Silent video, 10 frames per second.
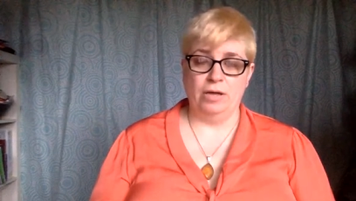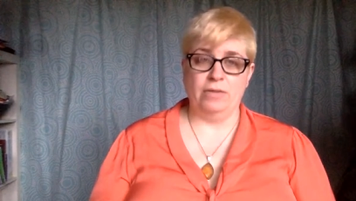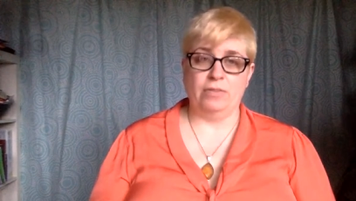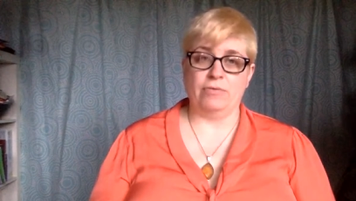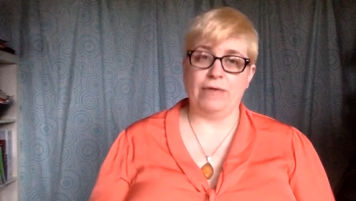
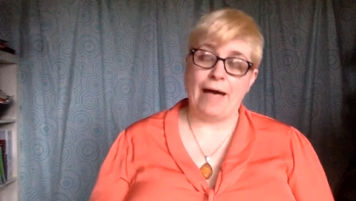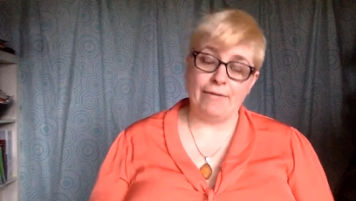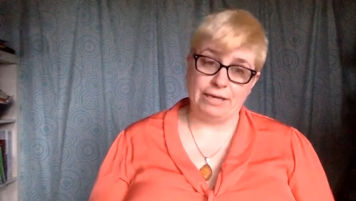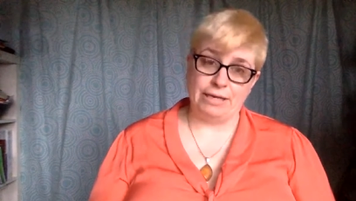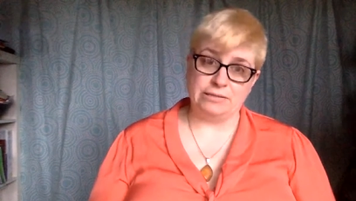The
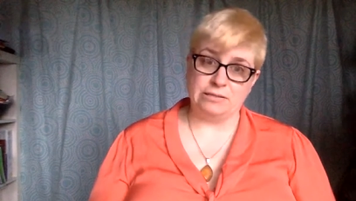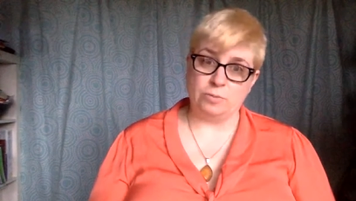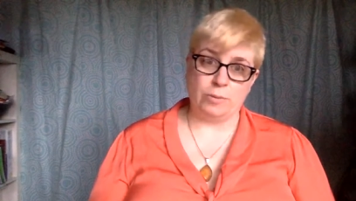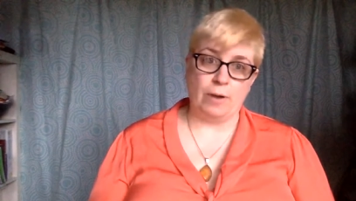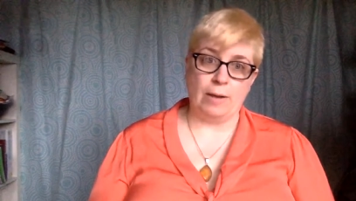reality is
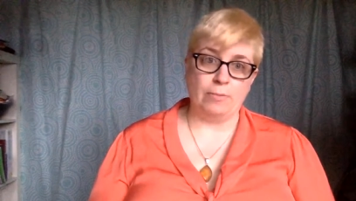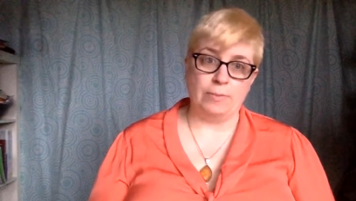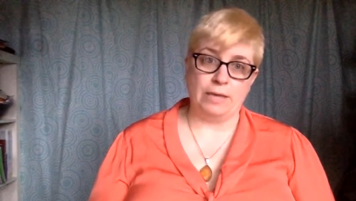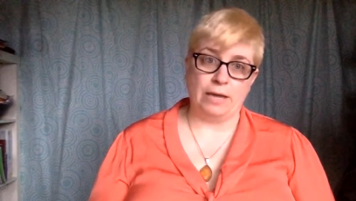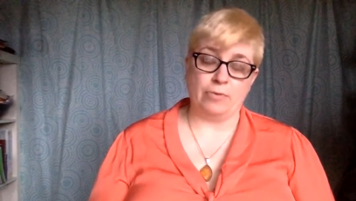we're
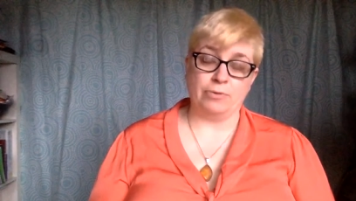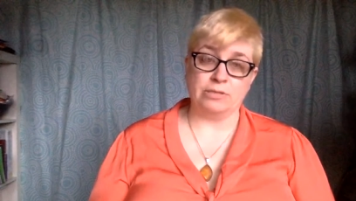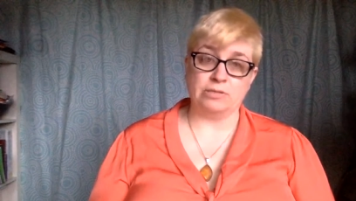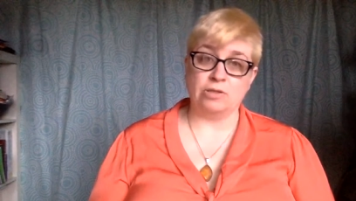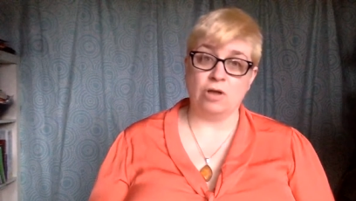probably not going to
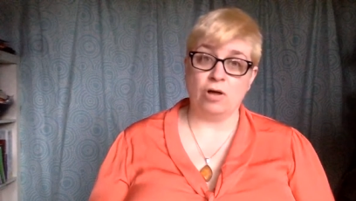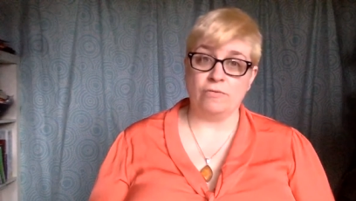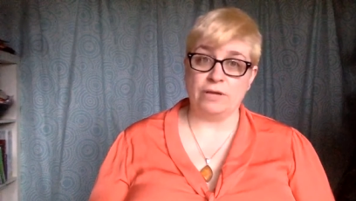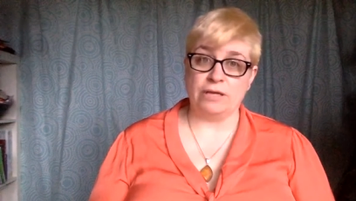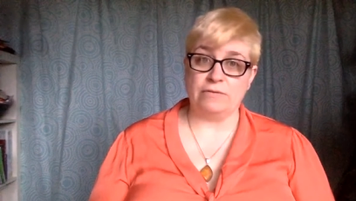solve
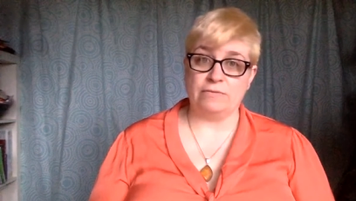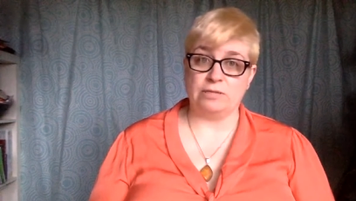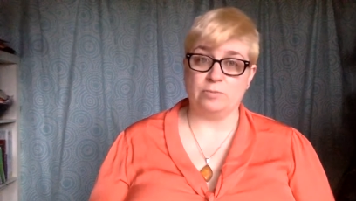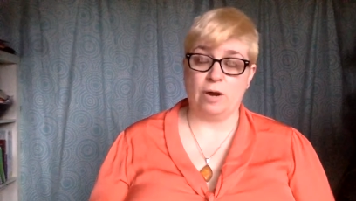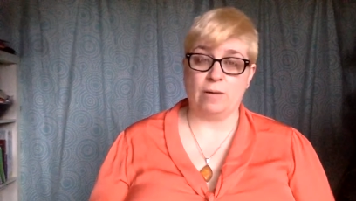any of
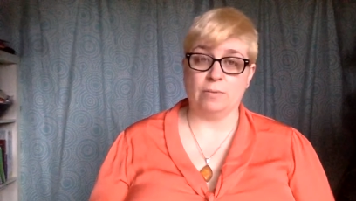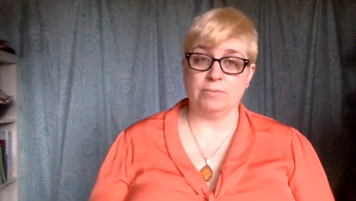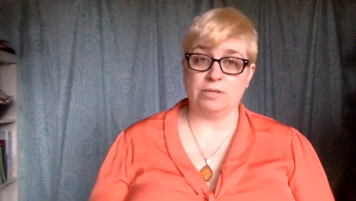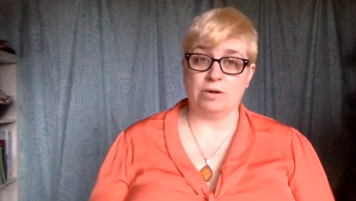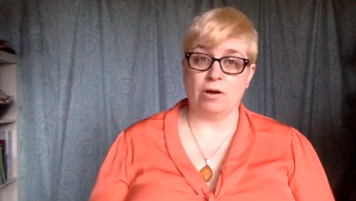these
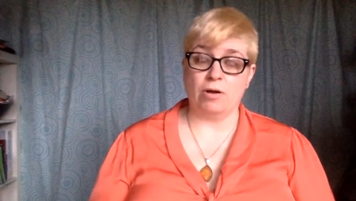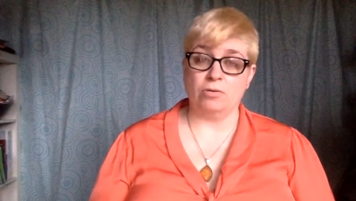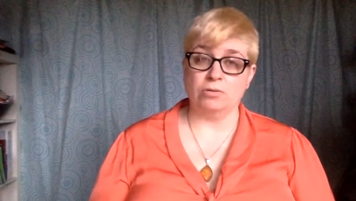problems in our own